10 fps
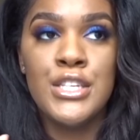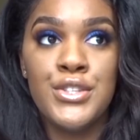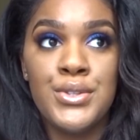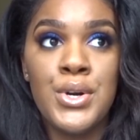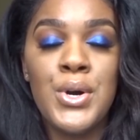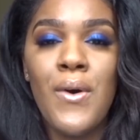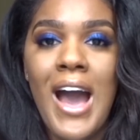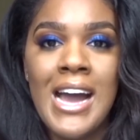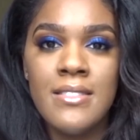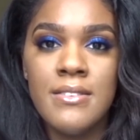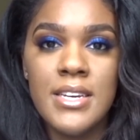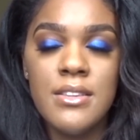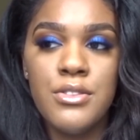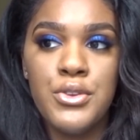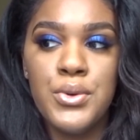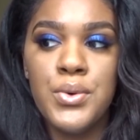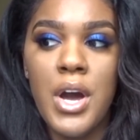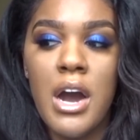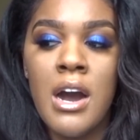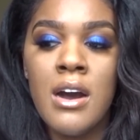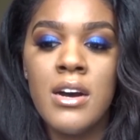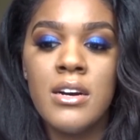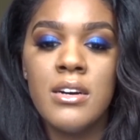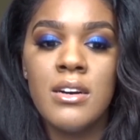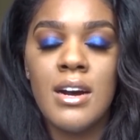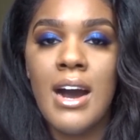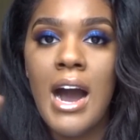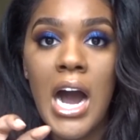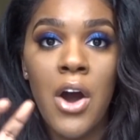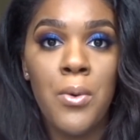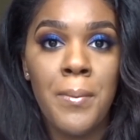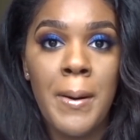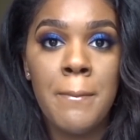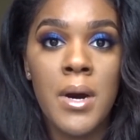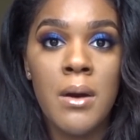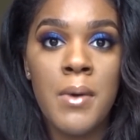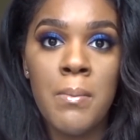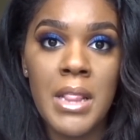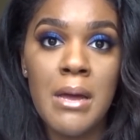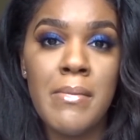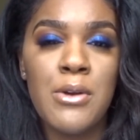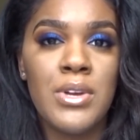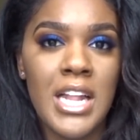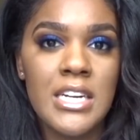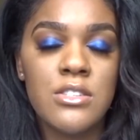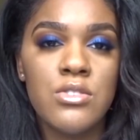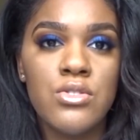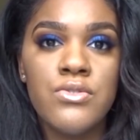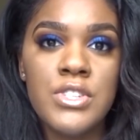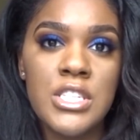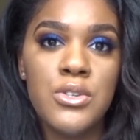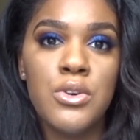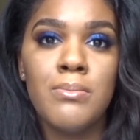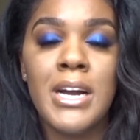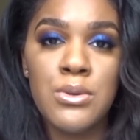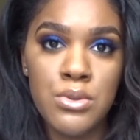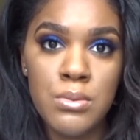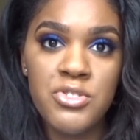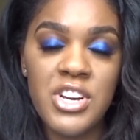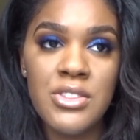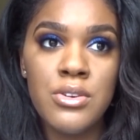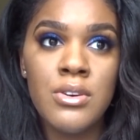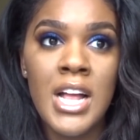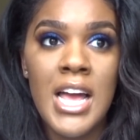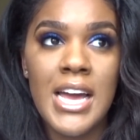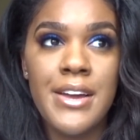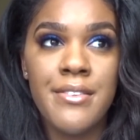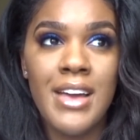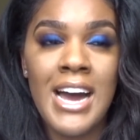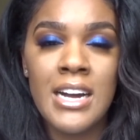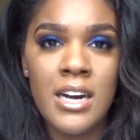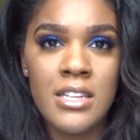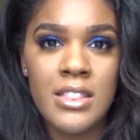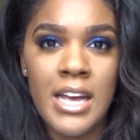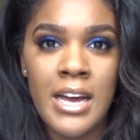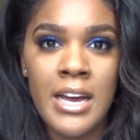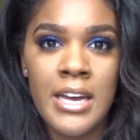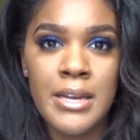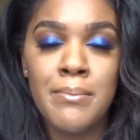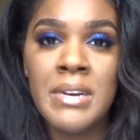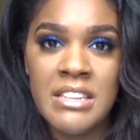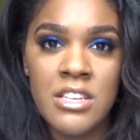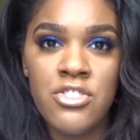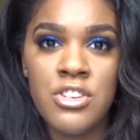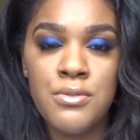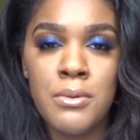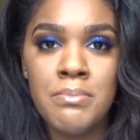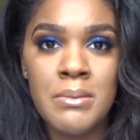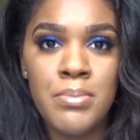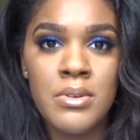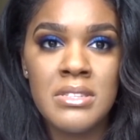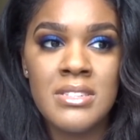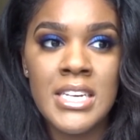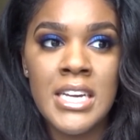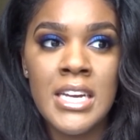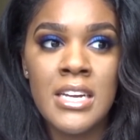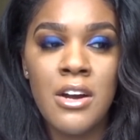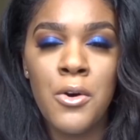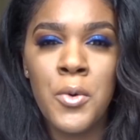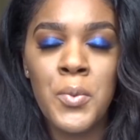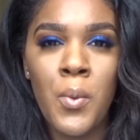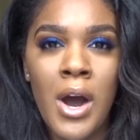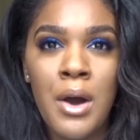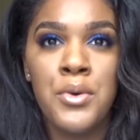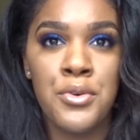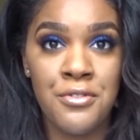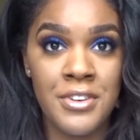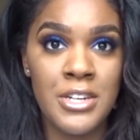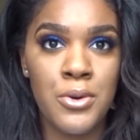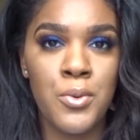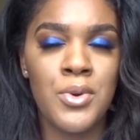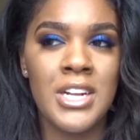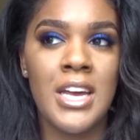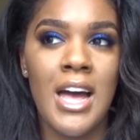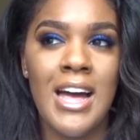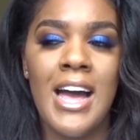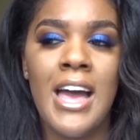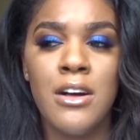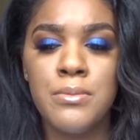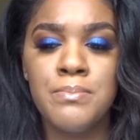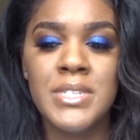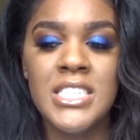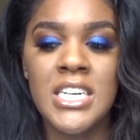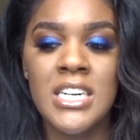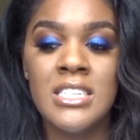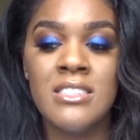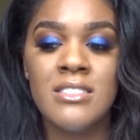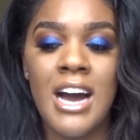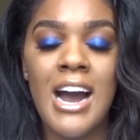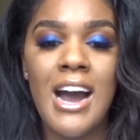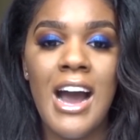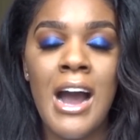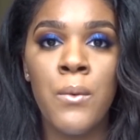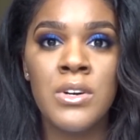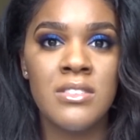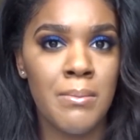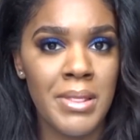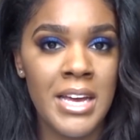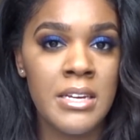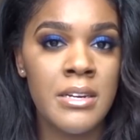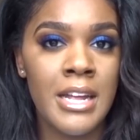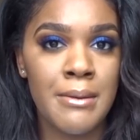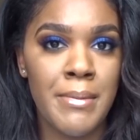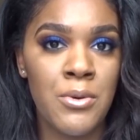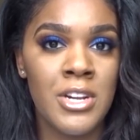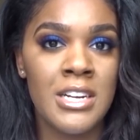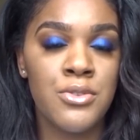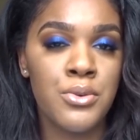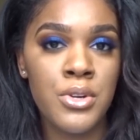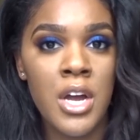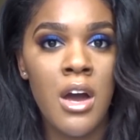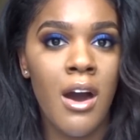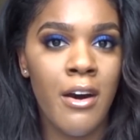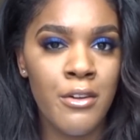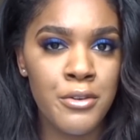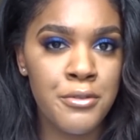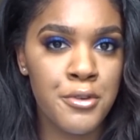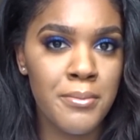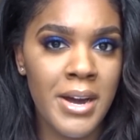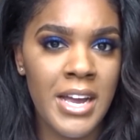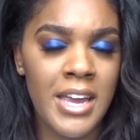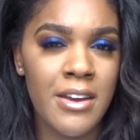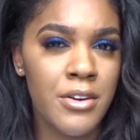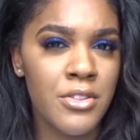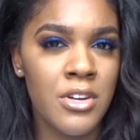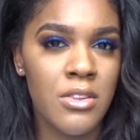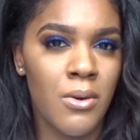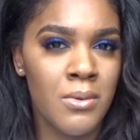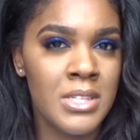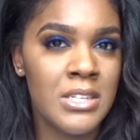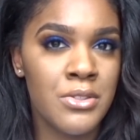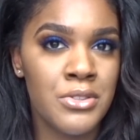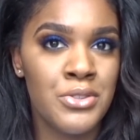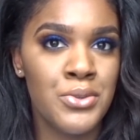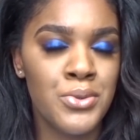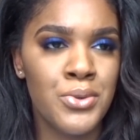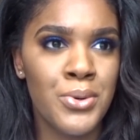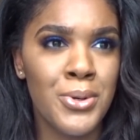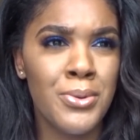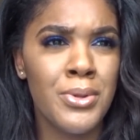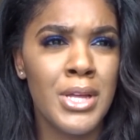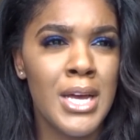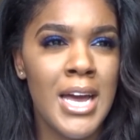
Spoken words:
So I did do how my mom applied my relaxer video on my YouTube channel, and I got like messages from people saying, oh wow, your video really helped me, because I was applying like my relaxer all over my hair, not only on the new growth.